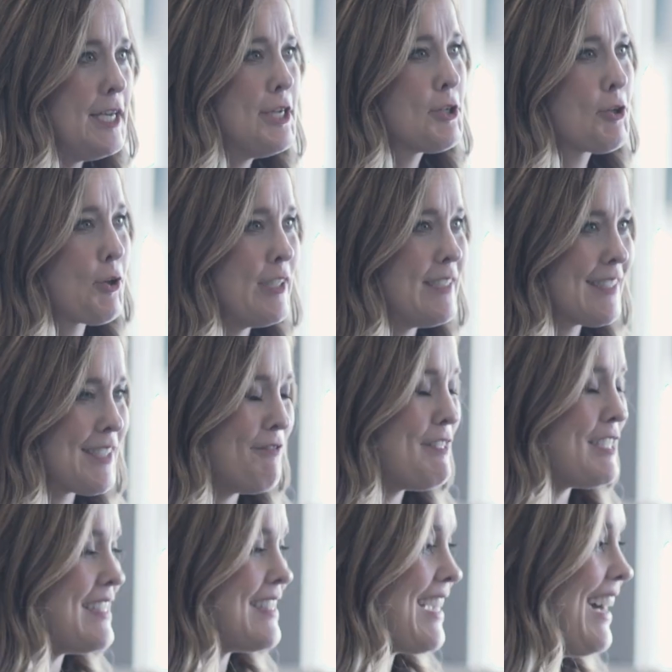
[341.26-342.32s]
increase of
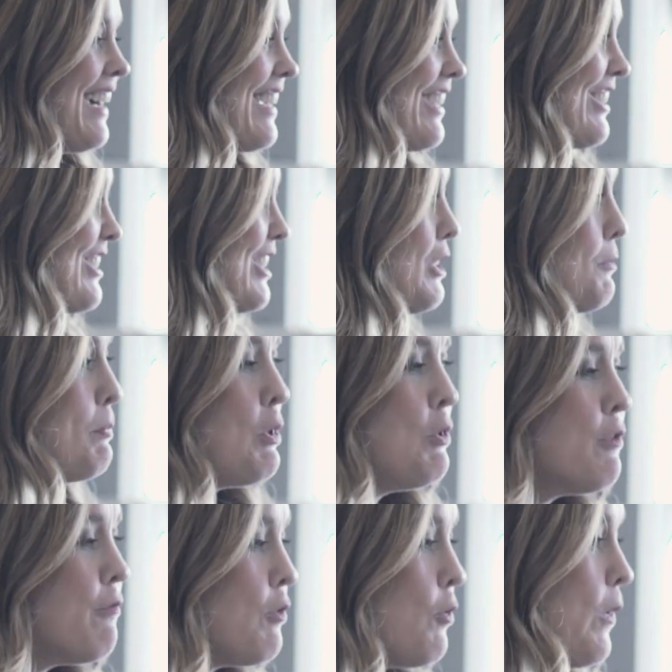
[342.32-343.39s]
desire. It's this
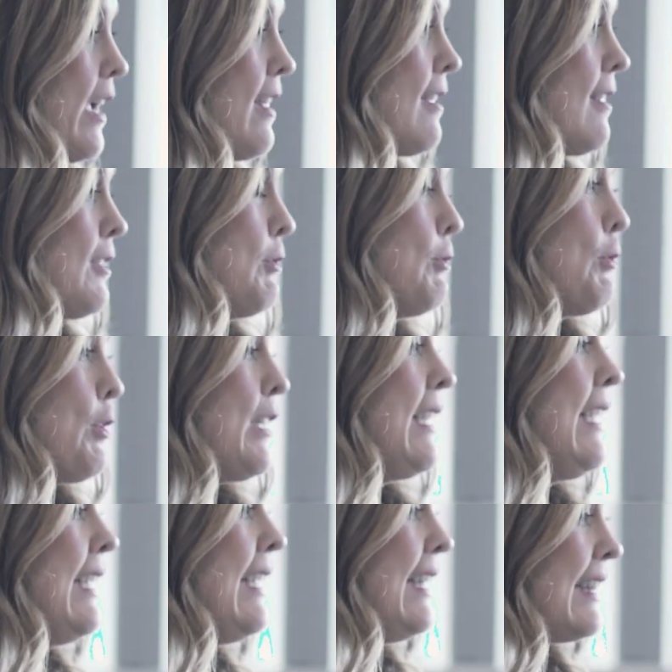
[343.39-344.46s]
beautiful way that the
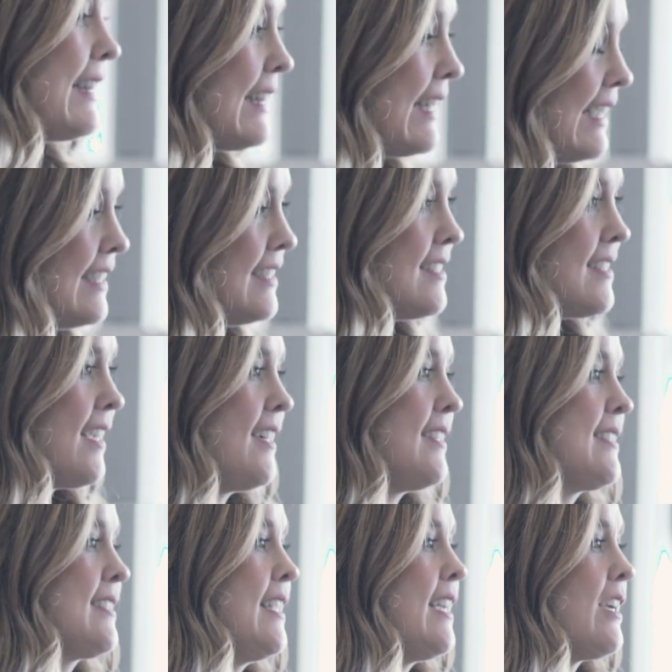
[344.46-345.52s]
Lord leads
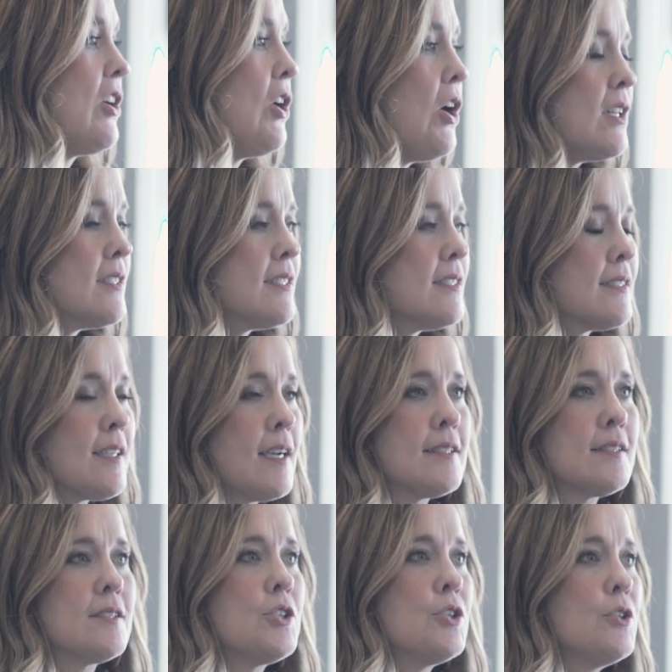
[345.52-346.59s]
us, and it causes
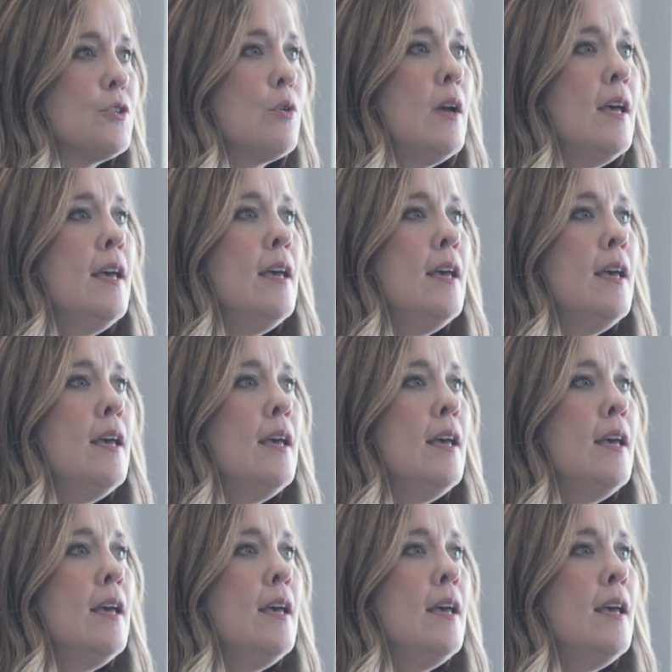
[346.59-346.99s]
us to